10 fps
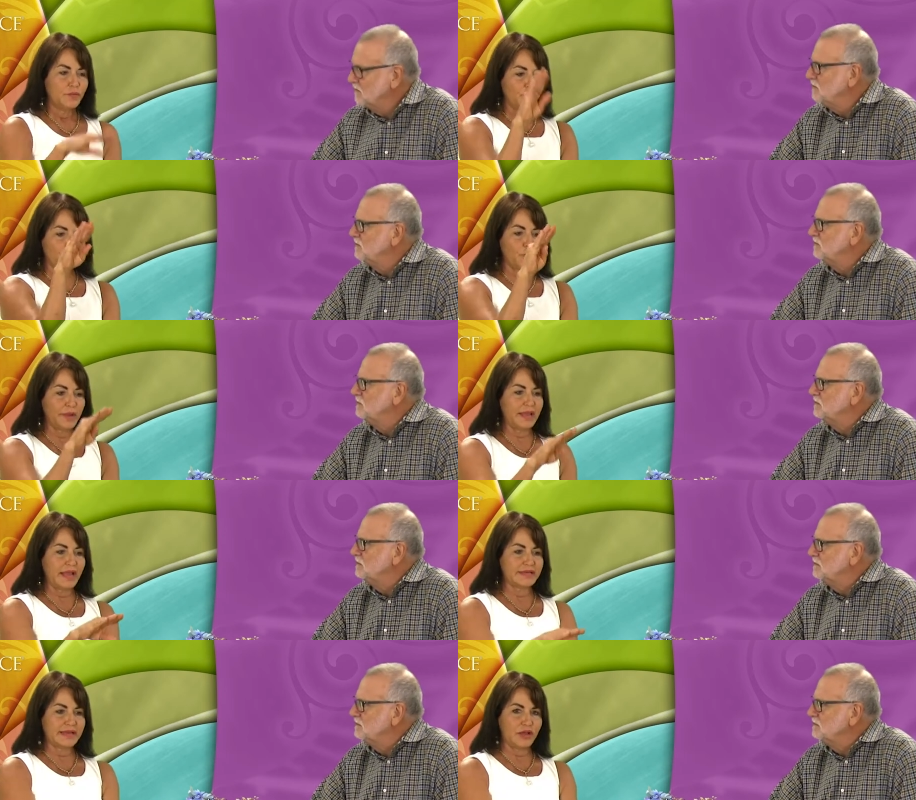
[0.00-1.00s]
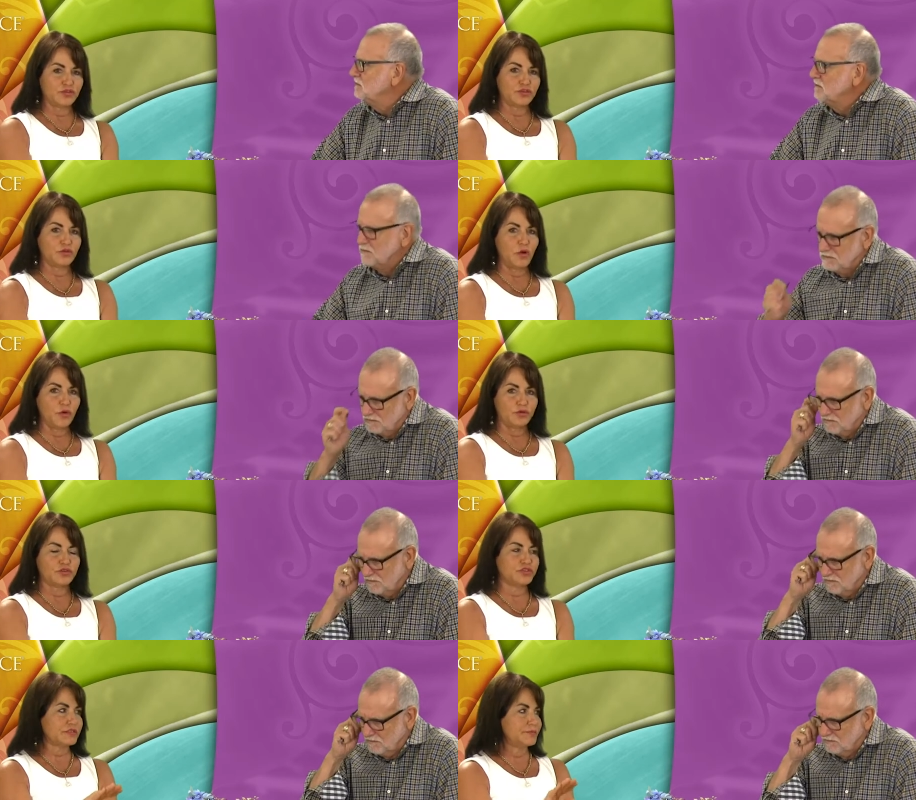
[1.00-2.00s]
Speaker 1: before we get down to, oh,
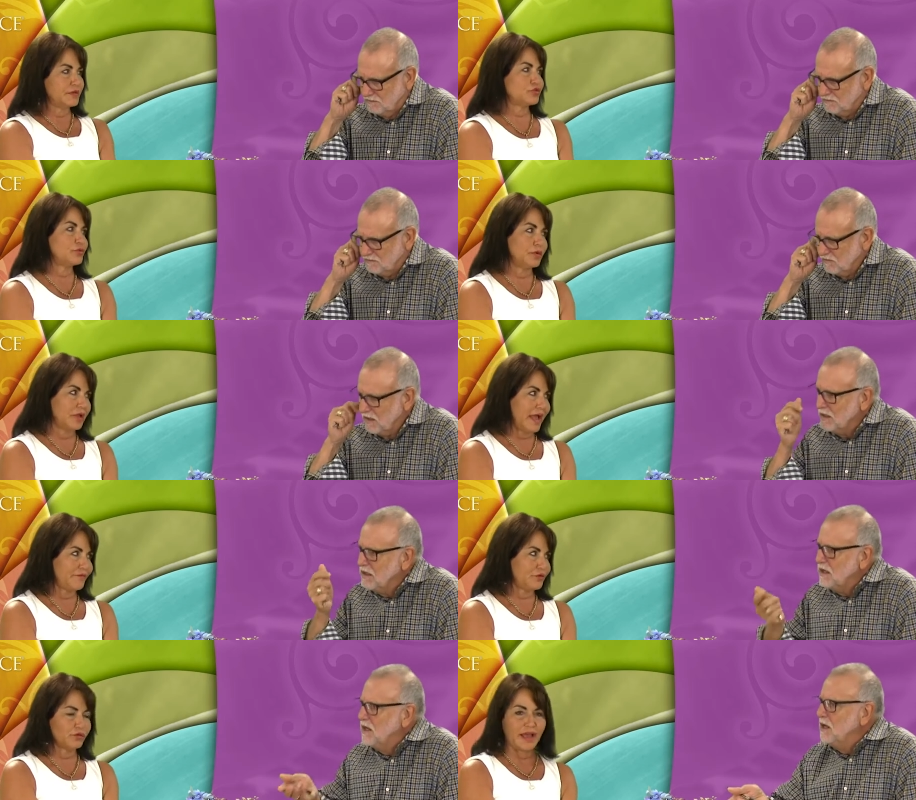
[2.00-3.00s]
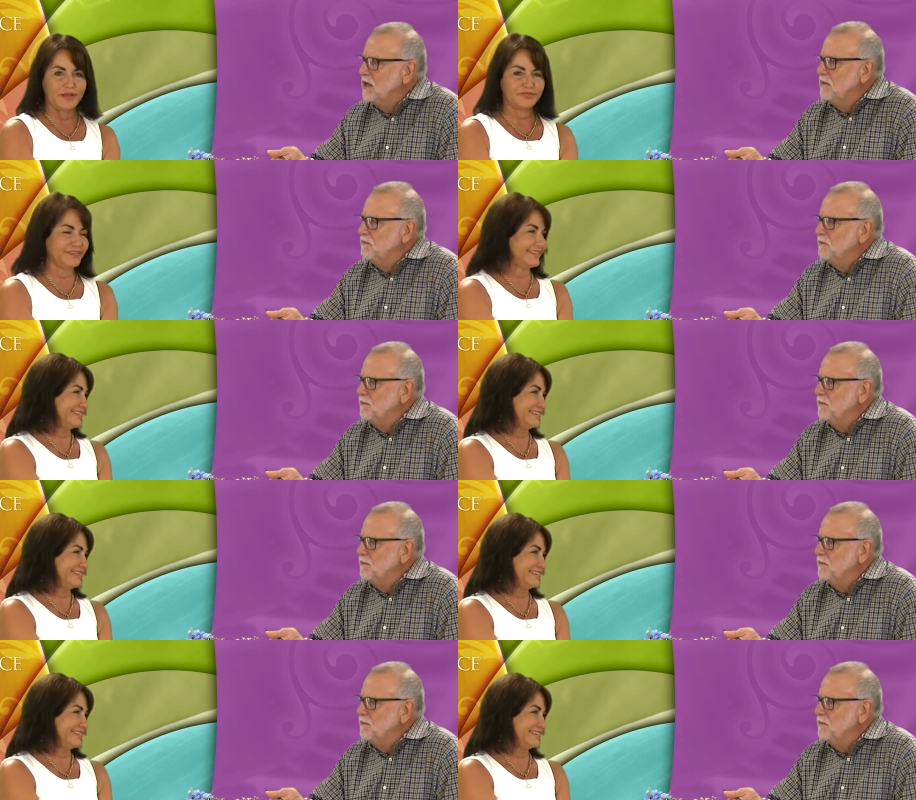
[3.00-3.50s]
you're just miserable half your life